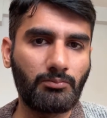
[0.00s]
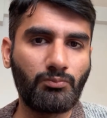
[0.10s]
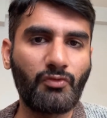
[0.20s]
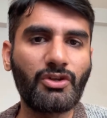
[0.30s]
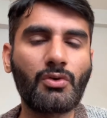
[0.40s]

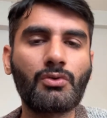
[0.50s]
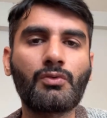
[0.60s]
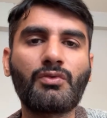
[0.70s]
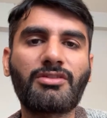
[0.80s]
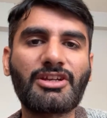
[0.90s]
Moving on
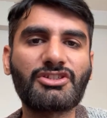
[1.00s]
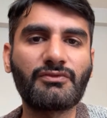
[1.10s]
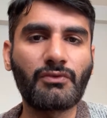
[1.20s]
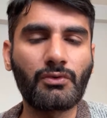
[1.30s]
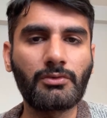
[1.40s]
to station
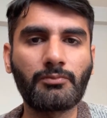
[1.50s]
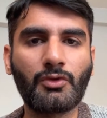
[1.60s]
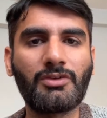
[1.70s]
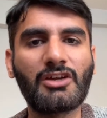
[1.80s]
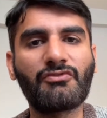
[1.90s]
4,
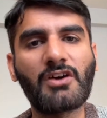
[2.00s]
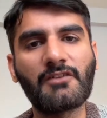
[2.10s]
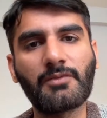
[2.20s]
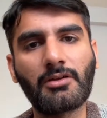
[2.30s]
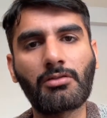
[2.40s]
you will have
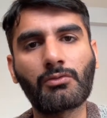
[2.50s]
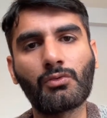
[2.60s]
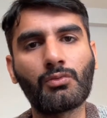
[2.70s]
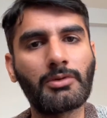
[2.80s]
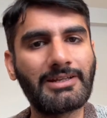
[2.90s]
5 minutes
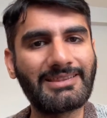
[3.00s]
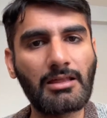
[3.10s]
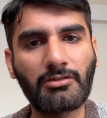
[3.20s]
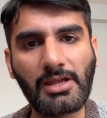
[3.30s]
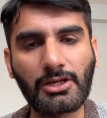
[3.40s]
to read the
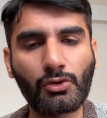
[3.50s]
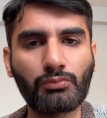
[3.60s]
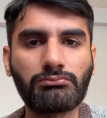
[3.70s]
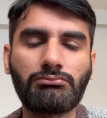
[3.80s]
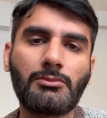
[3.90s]

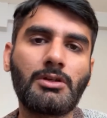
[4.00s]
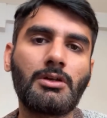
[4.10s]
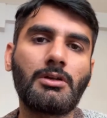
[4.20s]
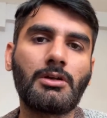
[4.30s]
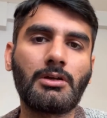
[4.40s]
scenario.
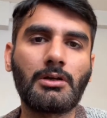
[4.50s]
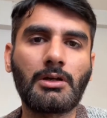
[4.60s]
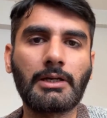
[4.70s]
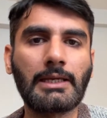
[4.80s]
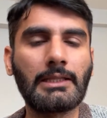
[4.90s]

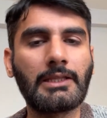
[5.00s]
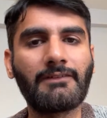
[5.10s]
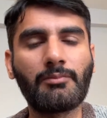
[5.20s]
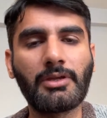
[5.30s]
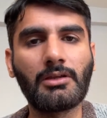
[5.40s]
Again, there
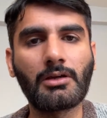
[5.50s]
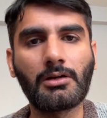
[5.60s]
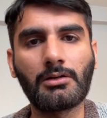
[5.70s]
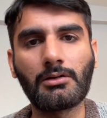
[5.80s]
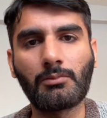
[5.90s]
will be
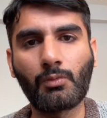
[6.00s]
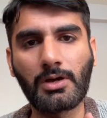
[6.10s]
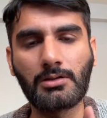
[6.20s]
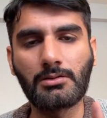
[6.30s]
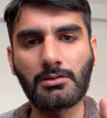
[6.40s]

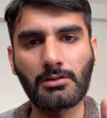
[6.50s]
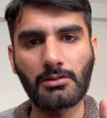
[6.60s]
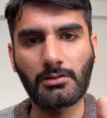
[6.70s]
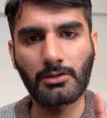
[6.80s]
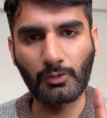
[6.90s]
one
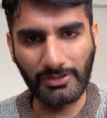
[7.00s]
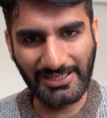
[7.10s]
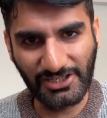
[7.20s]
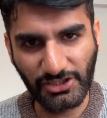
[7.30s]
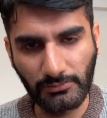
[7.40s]

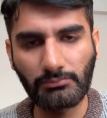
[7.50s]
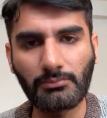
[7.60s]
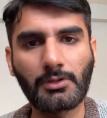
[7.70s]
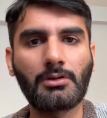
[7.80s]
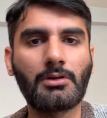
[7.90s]
communication
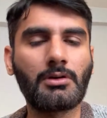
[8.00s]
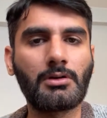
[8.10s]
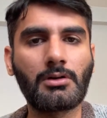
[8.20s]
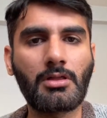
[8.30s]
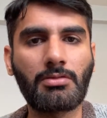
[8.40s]

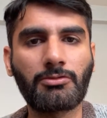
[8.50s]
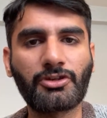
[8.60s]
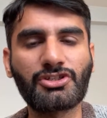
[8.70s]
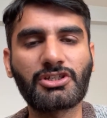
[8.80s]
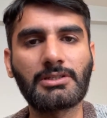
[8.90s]

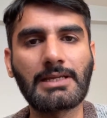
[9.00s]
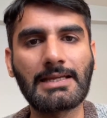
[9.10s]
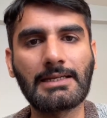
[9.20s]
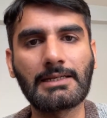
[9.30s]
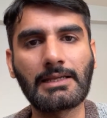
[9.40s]
station,
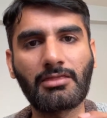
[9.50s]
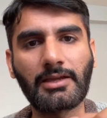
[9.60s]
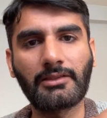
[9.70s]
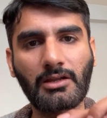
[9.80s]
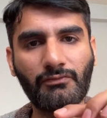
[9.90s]
and
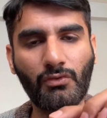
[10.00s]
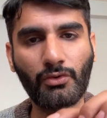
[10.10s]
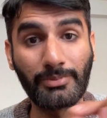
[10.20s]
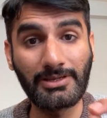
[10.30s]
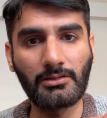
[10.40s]
inside that
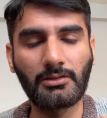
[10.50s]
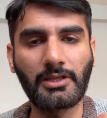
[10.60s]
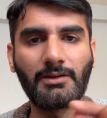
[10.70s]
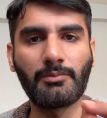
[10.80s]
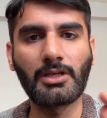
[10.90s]
4B
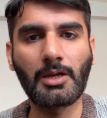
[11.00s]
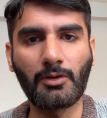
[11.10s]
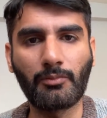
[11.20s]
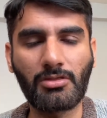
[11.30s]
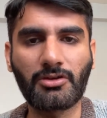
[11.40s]
there will be
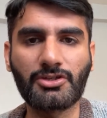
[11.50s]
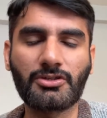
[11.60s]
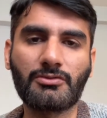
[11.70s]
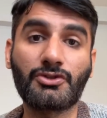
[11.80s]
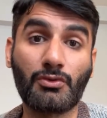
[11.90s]
abdomen
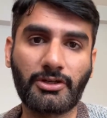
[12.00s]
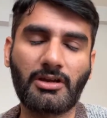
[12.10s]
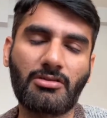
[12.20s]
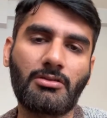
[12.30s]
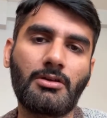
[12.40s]
station, short
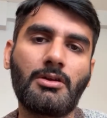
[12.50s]
case.